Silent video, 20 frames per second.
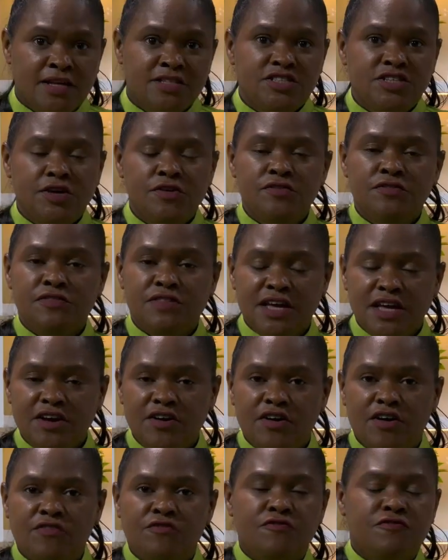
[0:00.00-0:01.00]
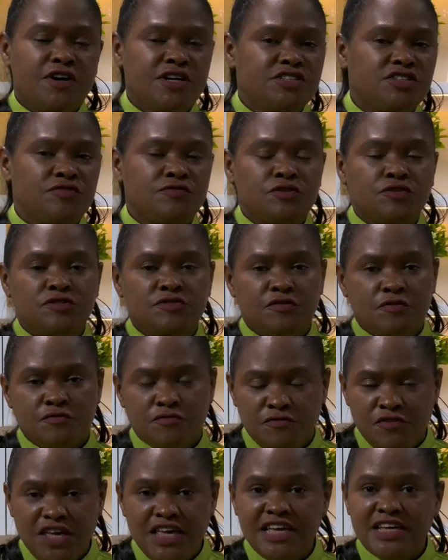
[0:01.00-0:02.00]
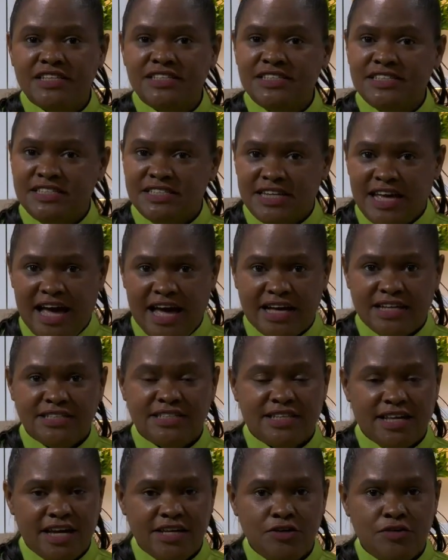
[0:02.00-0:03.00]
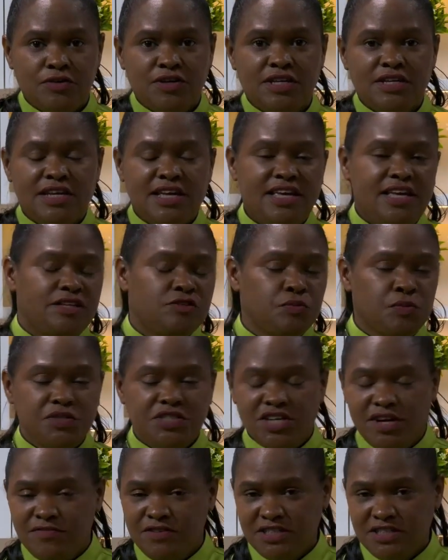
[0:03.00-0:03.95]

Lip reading: so think of, first of all, vegan snacks that you can eat.